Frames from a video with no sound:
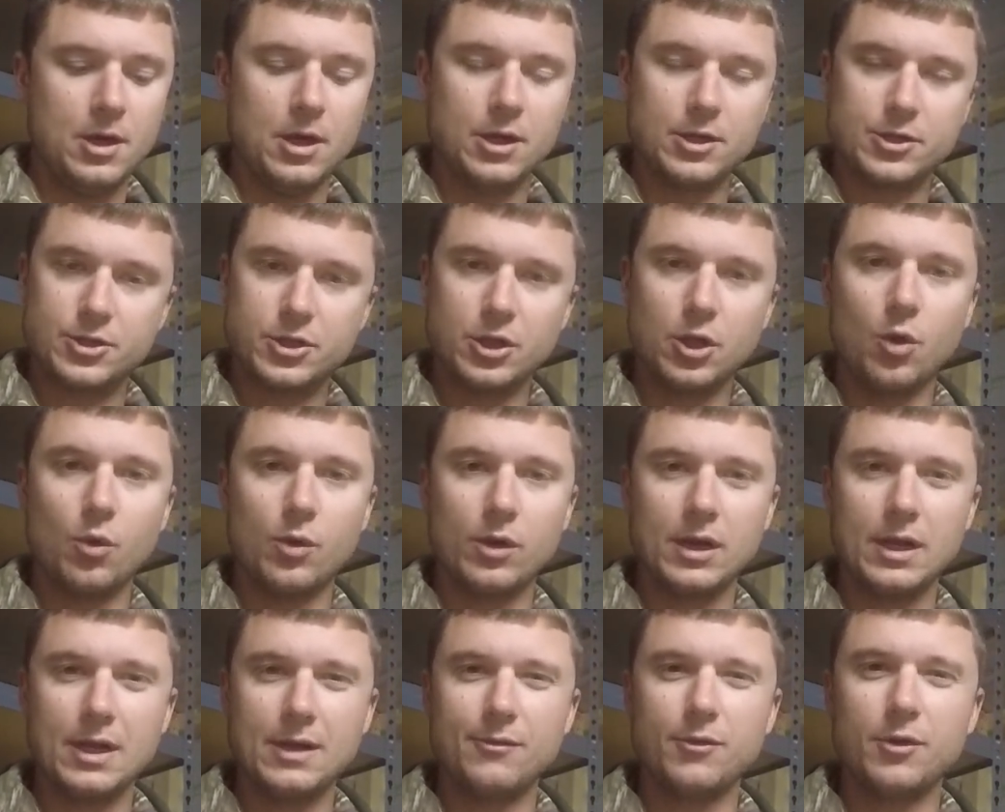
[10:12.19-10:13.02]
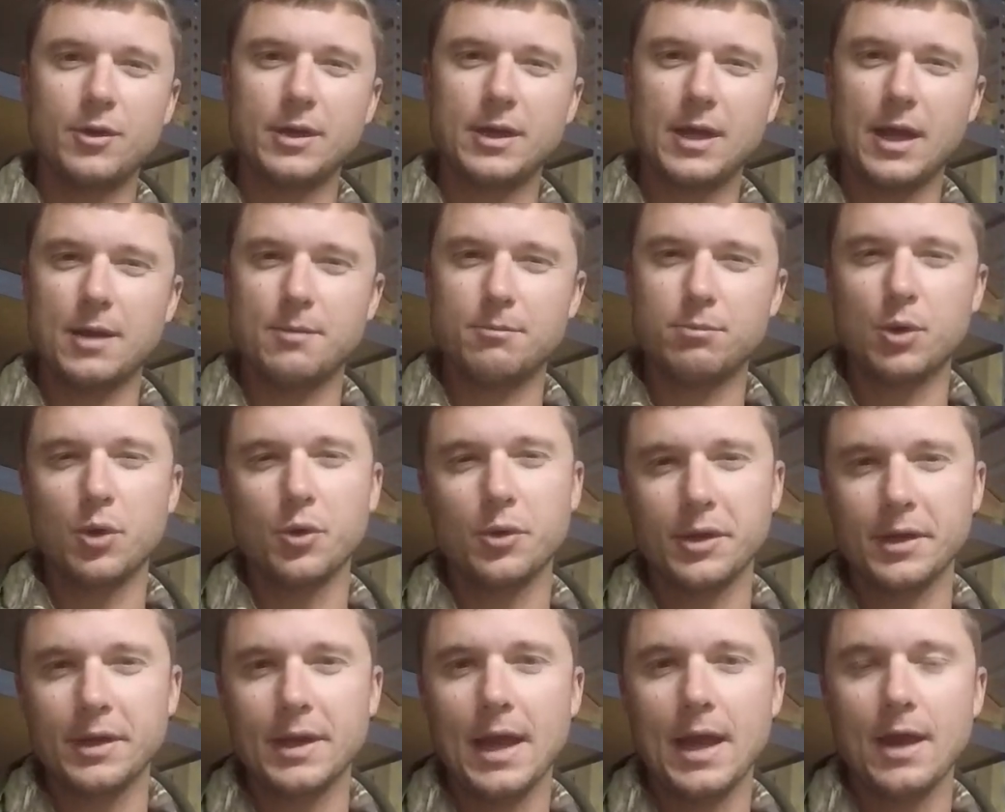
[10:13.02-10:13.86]
a slower level and kind of
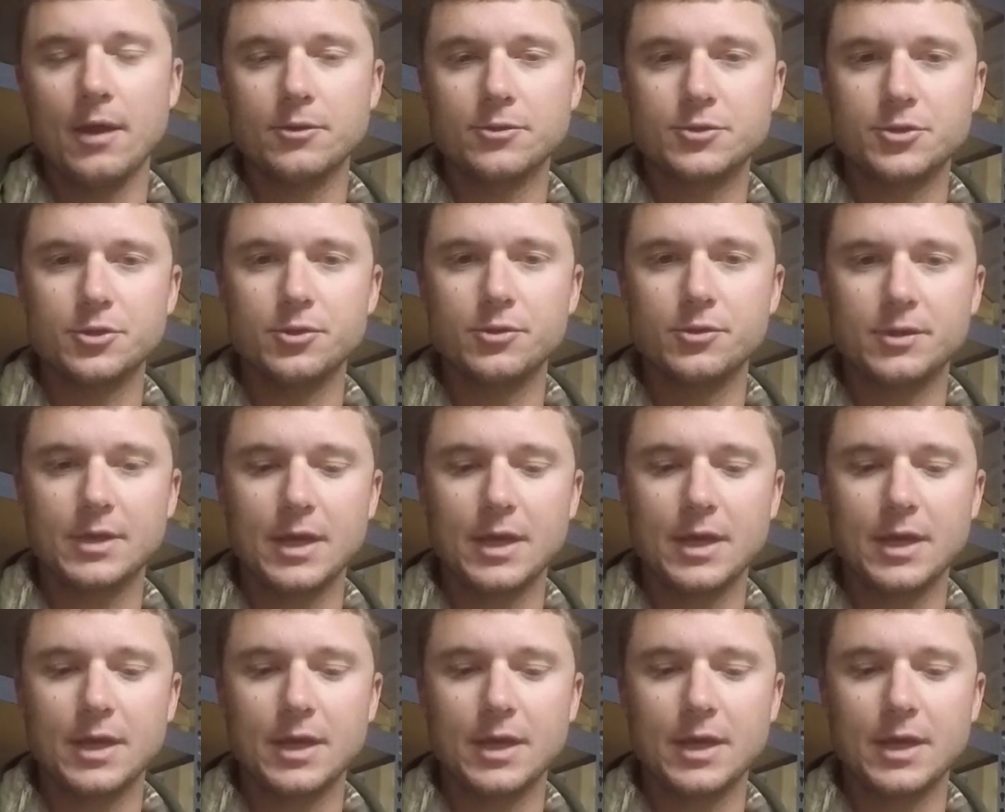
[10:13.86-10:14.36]
broke it down so you,